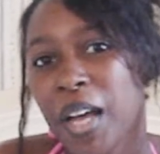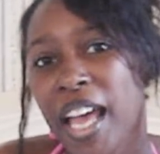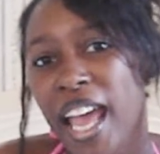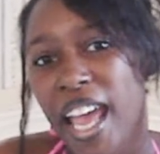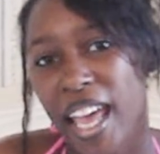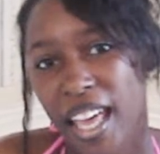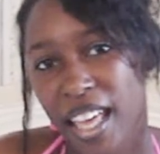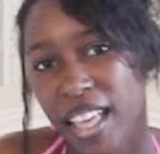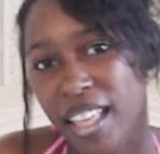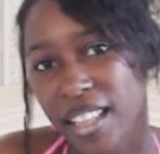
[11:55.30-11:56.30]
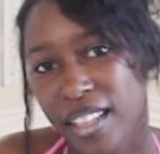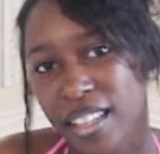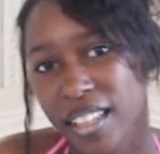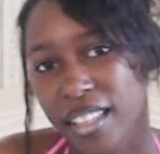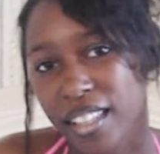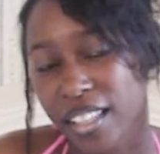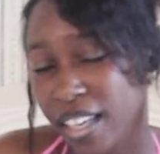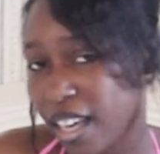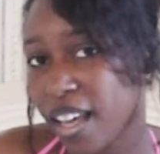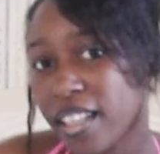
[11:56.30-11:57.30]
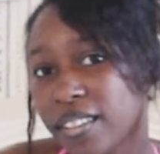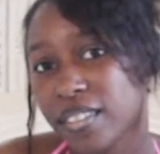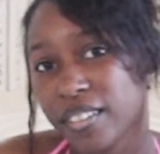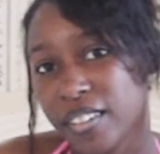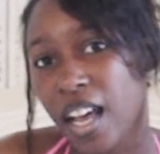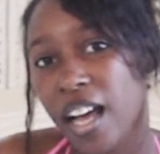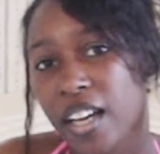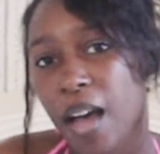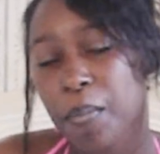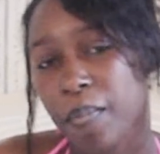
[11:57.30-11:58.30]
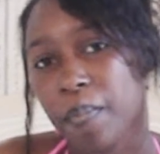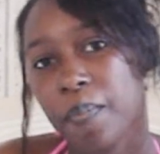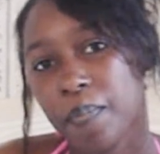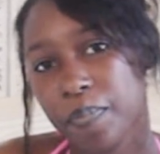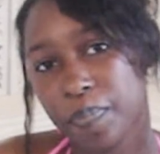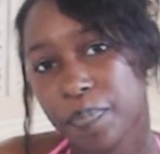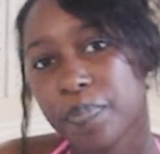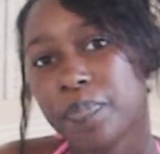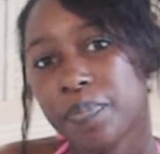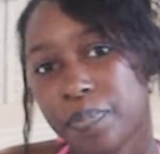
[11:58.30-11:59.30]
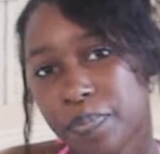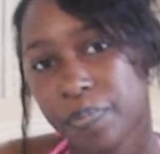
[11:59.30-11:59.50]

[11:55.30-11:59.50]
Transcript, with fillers: let them know you got your DVDs over there too. So yes. also do the modeling it. DVDs. That's mm-hmm.